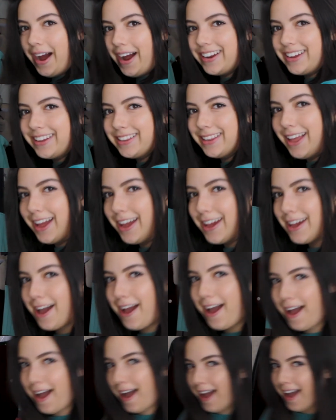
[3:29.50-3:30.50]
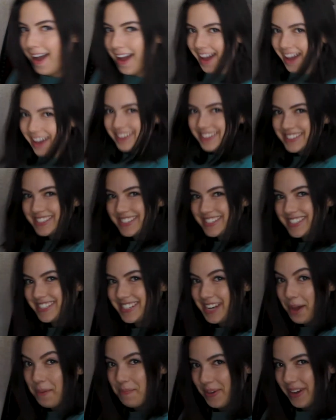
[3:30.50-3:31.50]
I can like
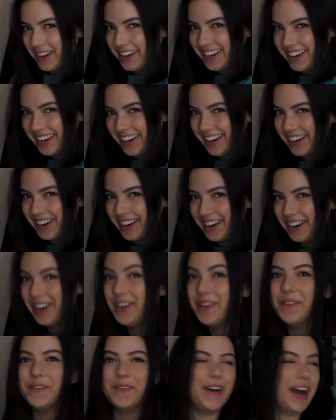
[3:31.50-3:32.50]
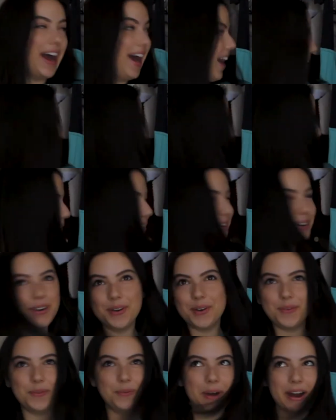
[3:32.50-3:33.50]
step in here. Wow,
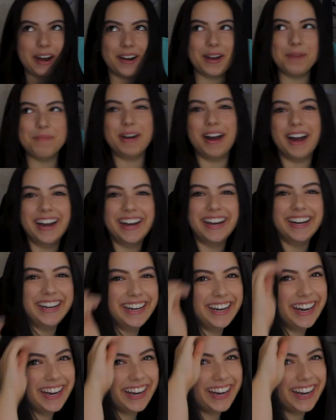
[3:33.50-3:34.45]
where am I?